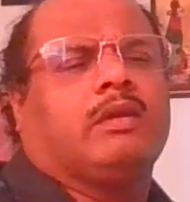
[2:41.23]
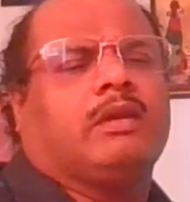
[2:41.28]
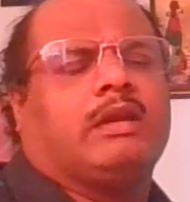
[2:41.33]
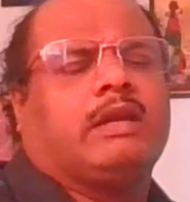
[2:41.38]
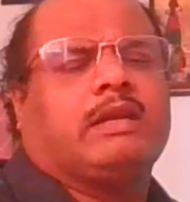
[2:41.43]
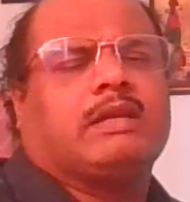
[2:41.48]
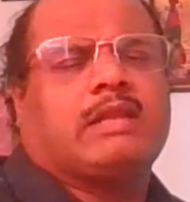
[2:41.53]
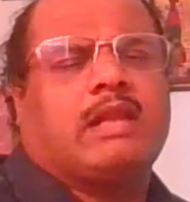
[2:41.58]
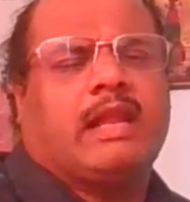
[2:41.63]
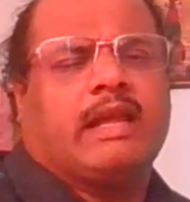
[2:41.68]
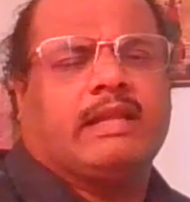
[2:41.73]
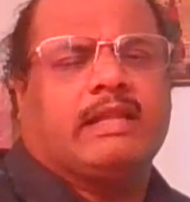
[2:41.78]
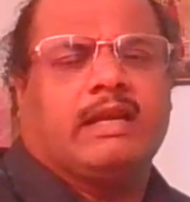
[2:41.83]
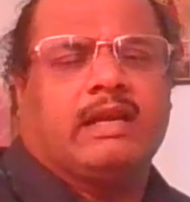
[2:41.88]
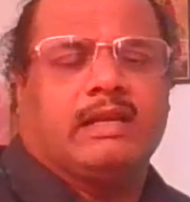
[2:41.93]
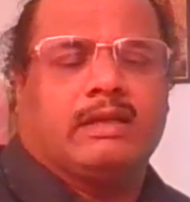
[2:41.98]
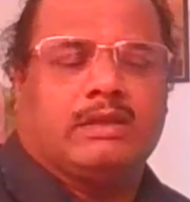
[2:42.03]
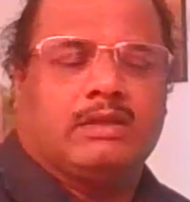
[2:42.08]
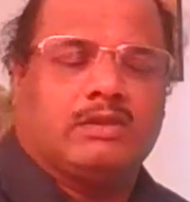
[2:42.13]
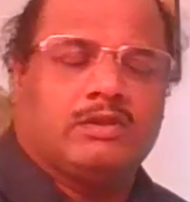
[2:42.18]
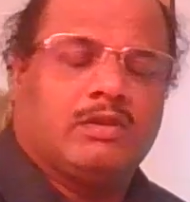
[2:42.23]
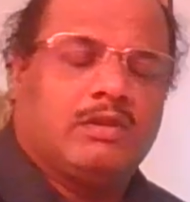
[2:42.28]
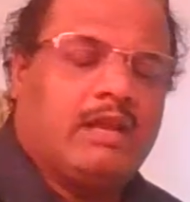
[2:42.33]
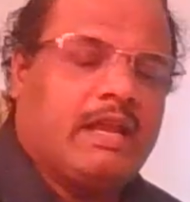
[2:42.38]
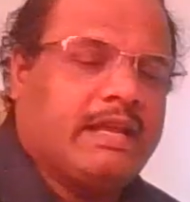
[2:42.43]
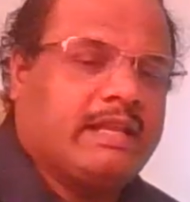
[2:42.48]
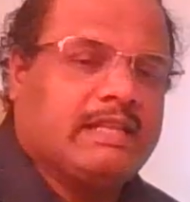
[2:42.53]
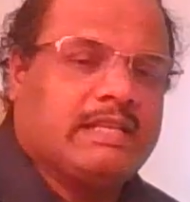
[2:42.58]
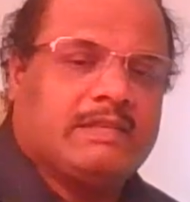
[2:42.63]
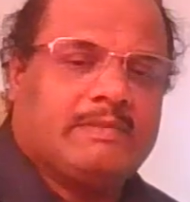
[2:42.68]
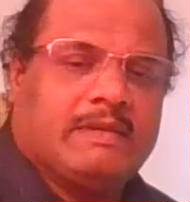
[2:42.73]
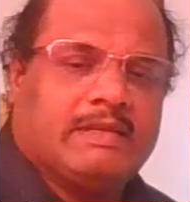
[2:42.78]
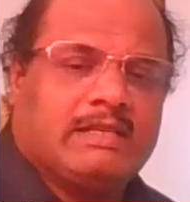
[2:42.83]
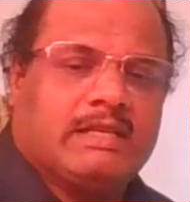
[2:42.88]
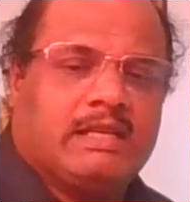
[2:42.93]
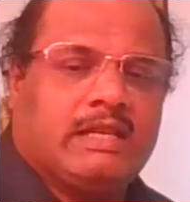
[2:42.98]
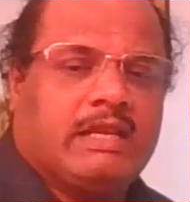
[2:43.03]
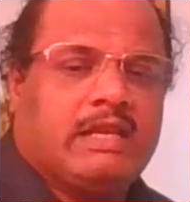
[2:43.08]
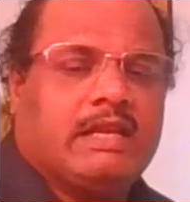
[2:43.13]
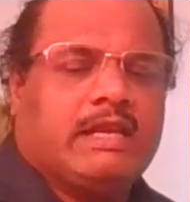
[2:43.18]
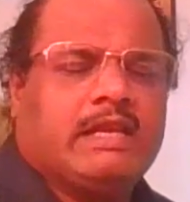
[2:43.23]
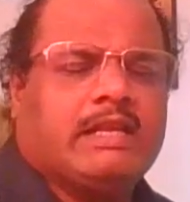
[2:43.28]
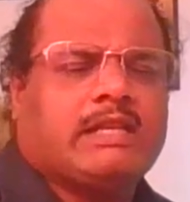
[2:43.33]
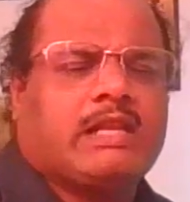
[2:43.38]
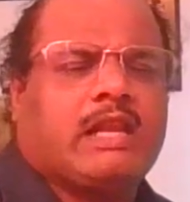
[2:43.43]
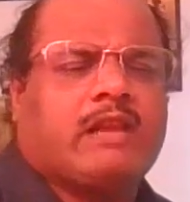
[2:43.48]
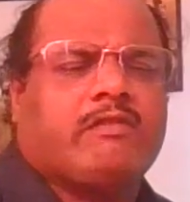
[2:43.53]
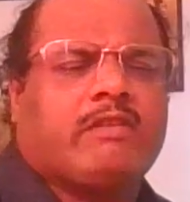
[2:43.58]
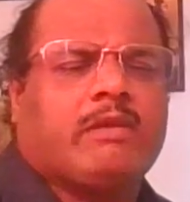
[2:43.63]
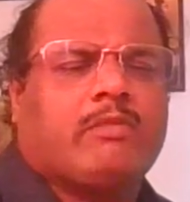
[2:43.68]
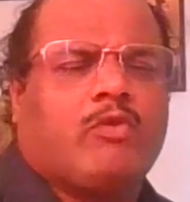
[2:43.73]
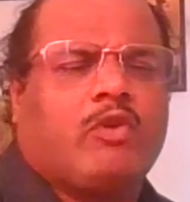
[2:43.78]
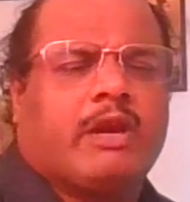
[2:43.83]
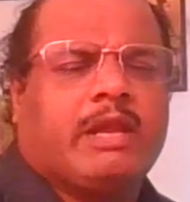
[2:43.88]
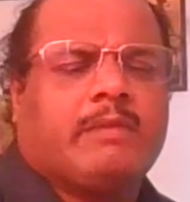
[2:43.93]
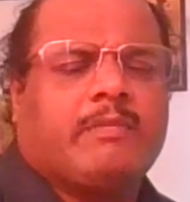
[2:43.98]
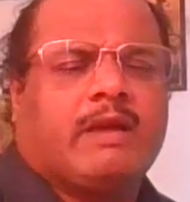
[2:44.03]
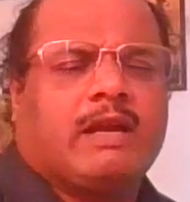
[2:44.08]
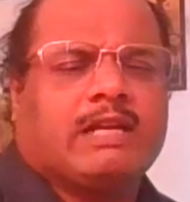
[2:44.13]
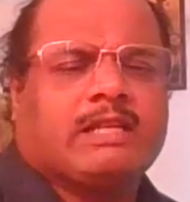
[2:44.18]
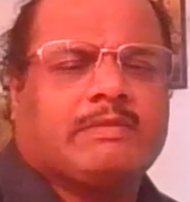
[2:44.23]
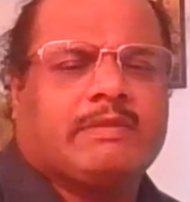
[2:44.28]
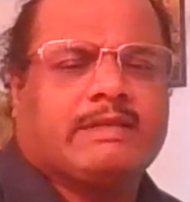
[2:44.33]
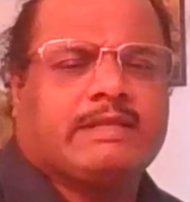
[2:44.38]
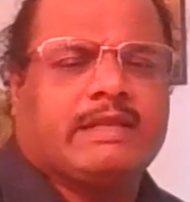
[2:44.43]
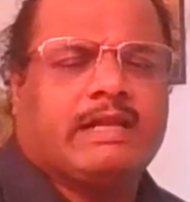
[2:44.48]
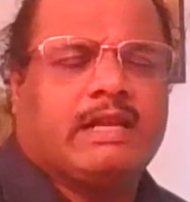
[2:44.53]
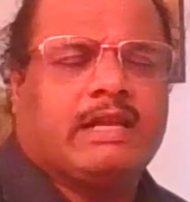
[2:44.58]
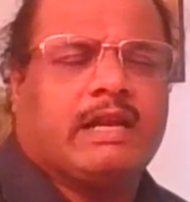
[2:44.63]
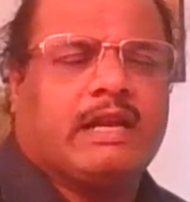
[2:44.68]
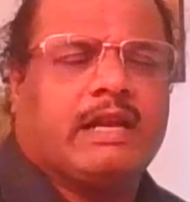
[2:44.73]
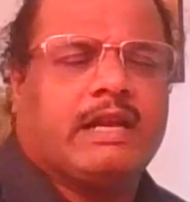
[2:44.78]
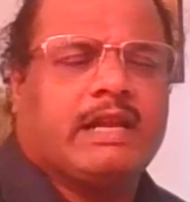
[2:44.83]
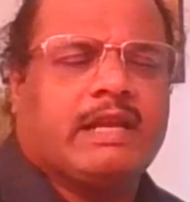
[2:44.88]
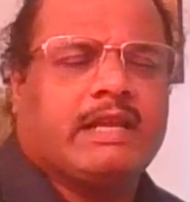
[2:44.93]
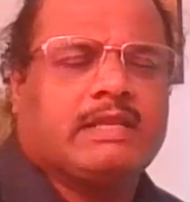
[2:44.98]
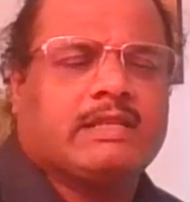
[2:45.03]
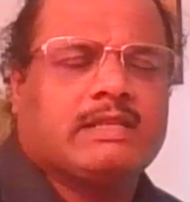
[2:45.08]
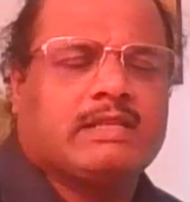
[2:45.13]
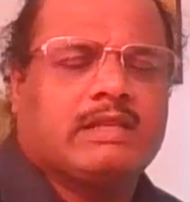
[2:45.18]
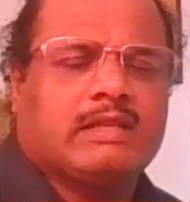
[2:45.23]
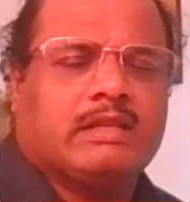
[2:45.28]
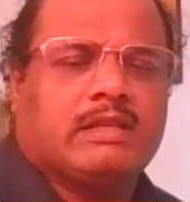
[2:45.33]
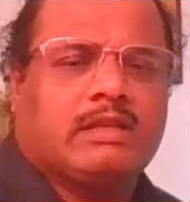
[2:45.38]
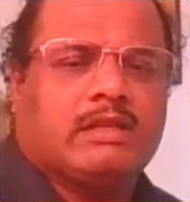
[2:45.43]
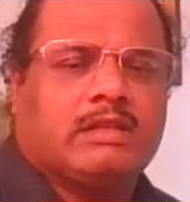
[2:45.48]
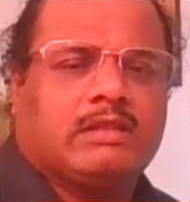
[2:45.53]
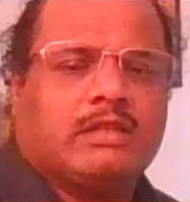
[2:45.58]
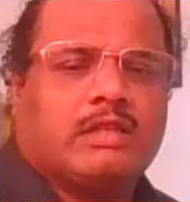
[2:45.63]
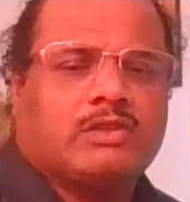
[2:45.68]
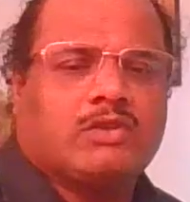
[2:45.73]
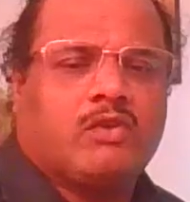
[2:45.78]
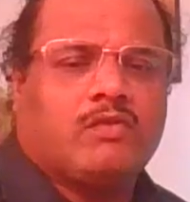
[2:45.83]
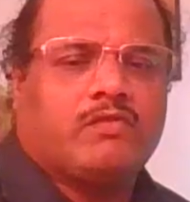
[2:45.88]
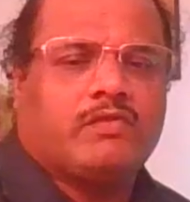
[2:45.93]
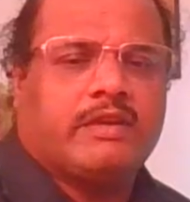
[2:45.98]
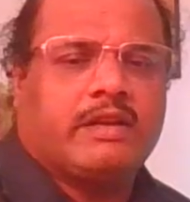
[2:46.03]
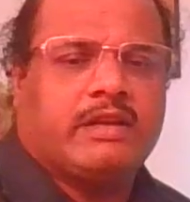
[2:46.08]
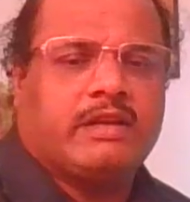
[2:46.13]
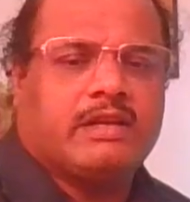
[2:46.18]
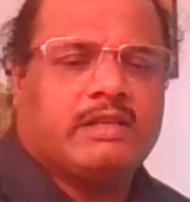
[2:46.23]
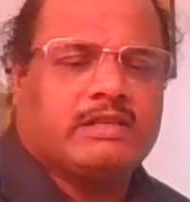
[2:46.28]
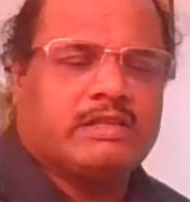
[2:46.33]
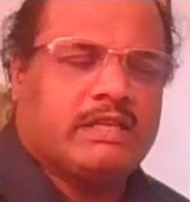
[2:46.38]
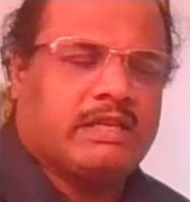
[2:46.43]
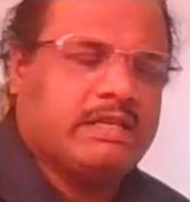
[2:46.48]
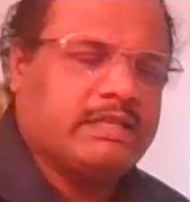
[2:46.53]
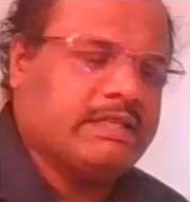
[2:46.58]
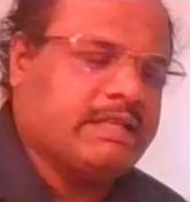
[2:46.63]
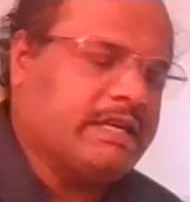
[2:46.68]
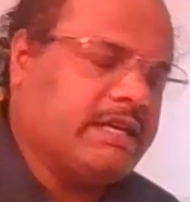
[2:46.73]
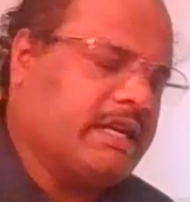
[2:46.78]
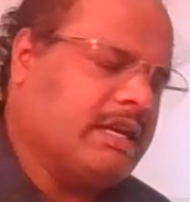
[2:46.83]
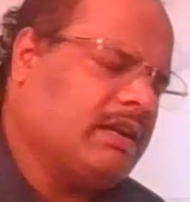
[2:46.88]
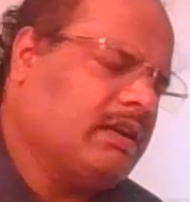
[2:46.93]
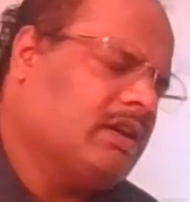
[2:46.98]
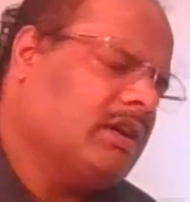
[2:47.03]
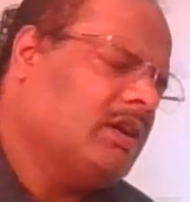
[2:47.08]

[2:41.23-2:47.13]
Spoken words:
it's like that. So like this basically each and every body parts basically contains the software industry's data.